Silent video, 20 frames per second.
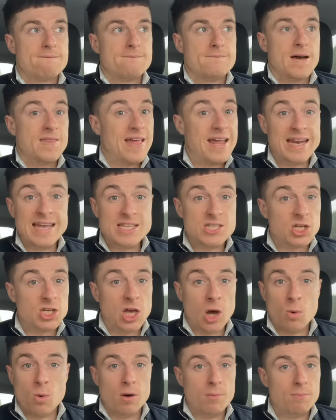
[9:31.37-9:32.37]
And they need to
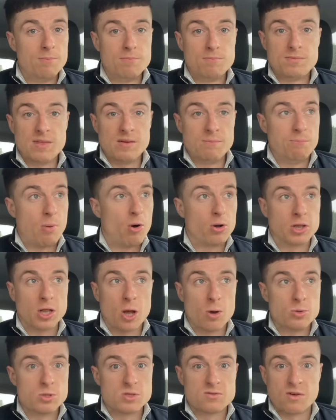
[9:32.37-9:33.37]
go up. They've borrowed
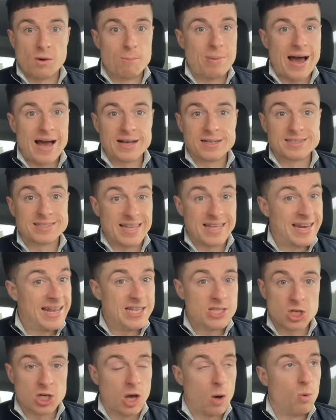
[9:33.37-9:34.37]
loans from banks. They need
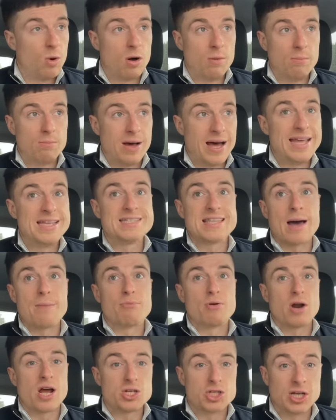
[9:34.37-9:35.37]
to go up. And is that
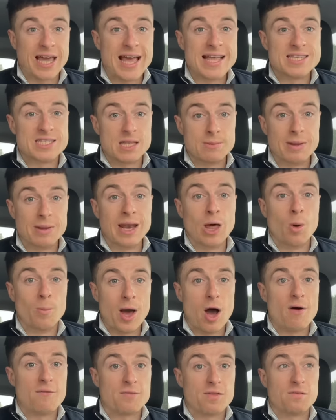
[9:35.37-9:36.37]
pressure getting to them a little bit
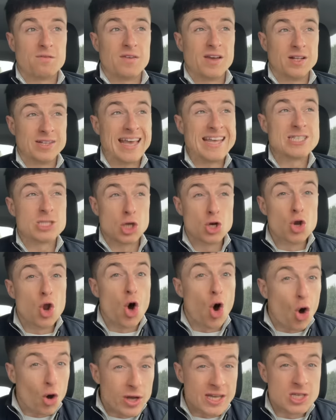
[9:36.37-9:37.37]
off the field? Is the
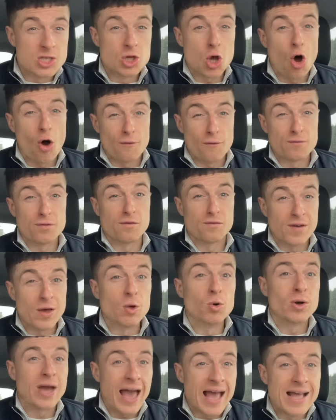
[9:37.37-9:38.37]
noise off the
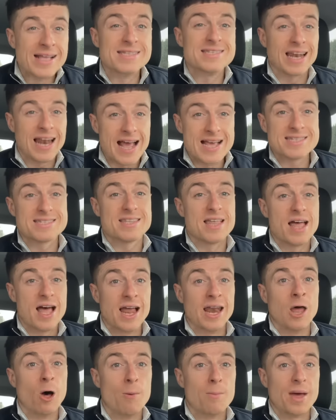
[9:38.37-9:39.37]
field getting to Leicester a
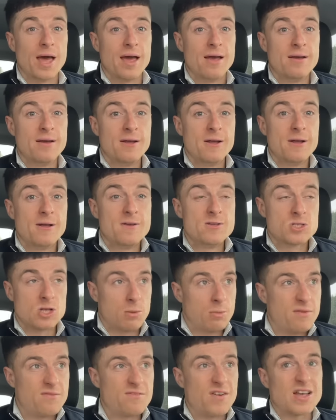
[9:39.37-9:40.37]
little bit? It's
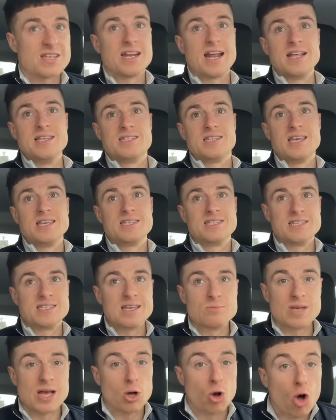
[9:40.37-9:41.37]
going to be fascinating to see because it
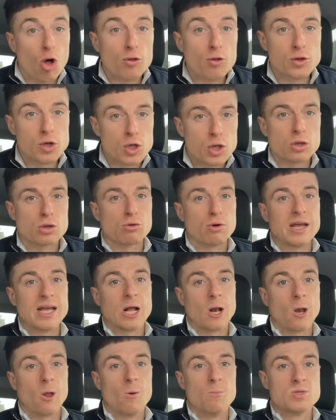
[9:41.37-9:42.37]
seems like all the other three
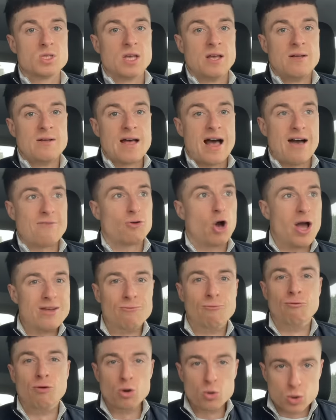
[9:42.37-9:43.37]
clubs have got a
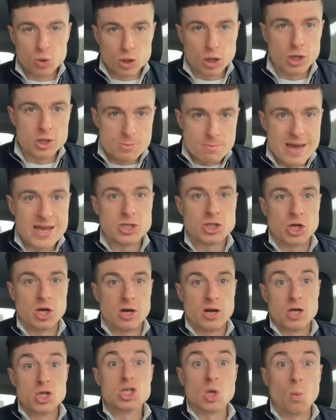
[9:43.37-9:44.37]
ruthless mission
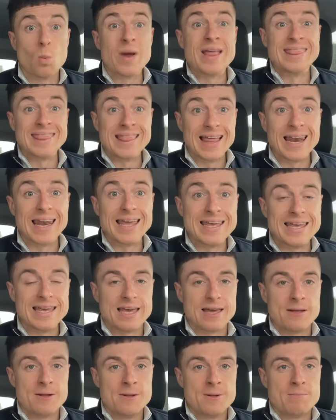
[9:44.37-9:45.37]
to win the
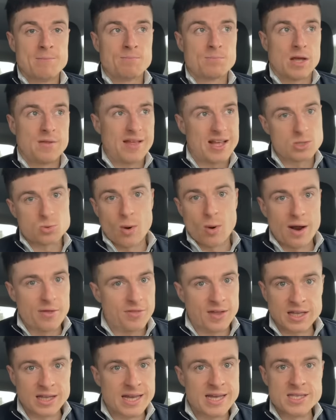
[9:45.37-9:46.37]
league. And that's where I
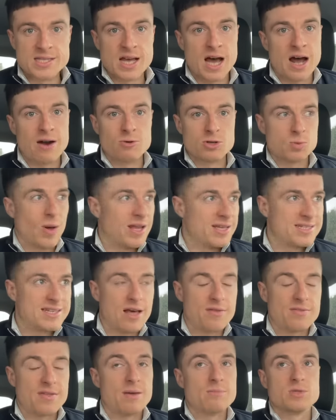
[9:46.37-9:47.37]
think Leeds are as well as
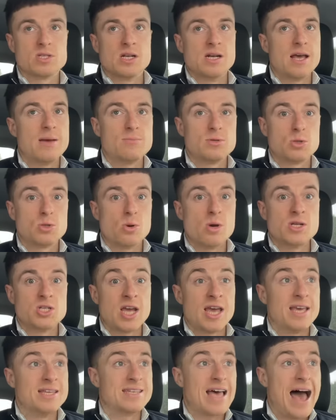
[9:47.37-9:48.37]
Southampton and Ipswich.
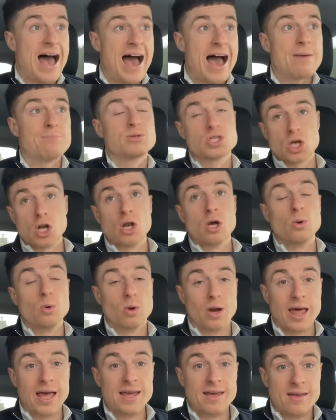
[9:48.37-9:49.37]
It is
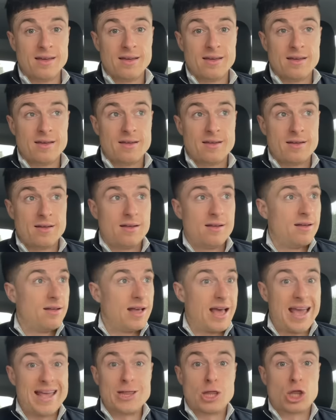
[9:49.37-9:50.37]
absolutely
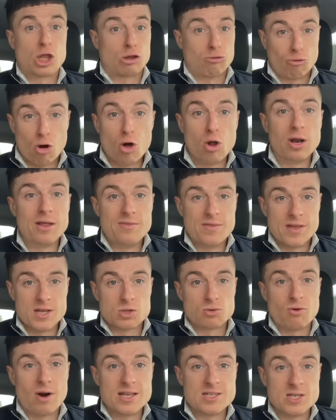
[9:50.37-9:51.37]
enthralling this
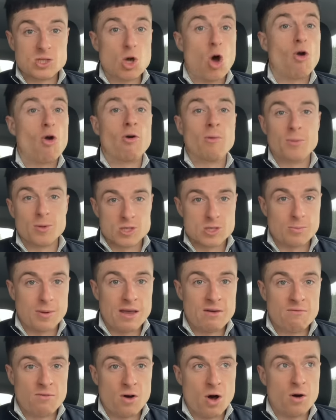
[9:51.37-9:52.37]
race. It's horrible to be
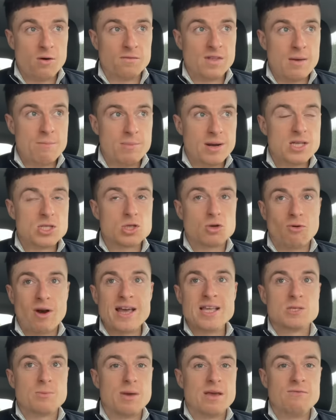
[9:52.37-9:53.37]
involved in, but it's
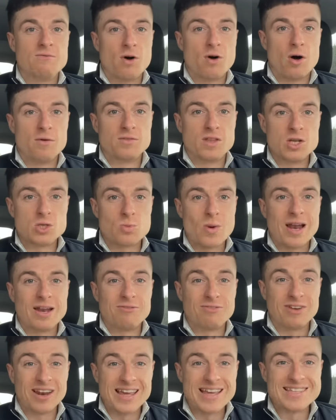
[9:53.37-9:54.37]
great to be involved in as well
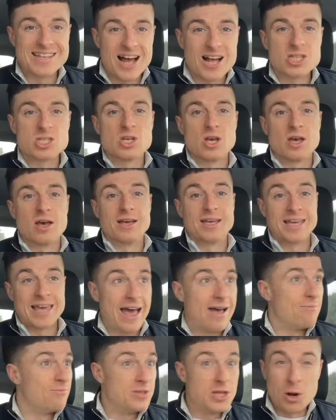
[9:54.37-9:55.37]
if Leeds are to
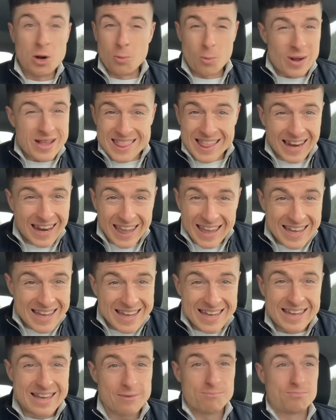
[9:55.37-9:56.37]
get, you know, win the
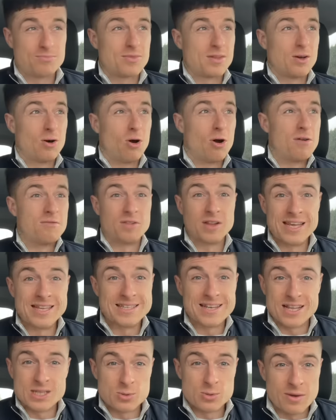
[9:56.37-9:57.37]
league or if Leeds
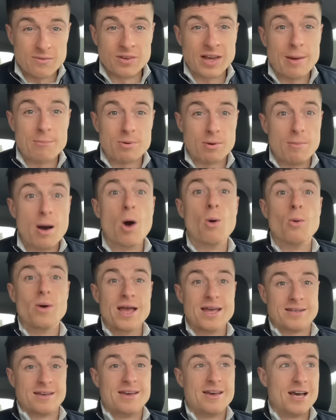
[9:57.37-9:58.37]
are to even get
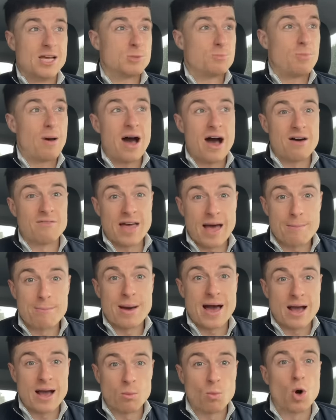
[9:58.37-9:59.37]
promoted as part of that
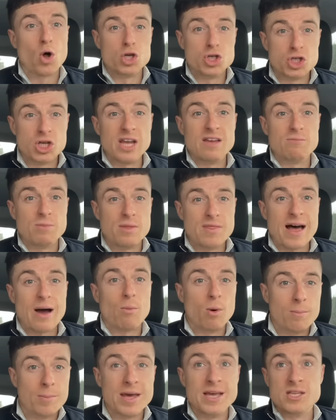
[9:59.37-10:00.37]
pack, what an achievement that
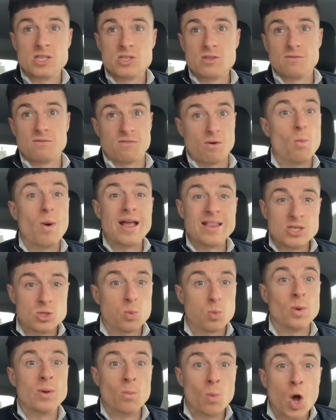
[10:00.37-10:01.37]
will be from whence
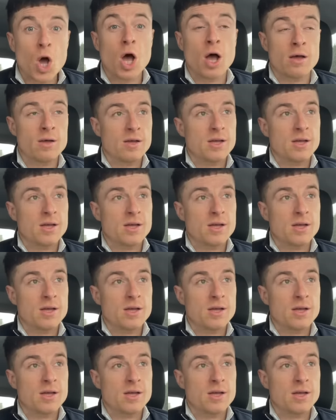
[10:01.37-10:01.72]
we were.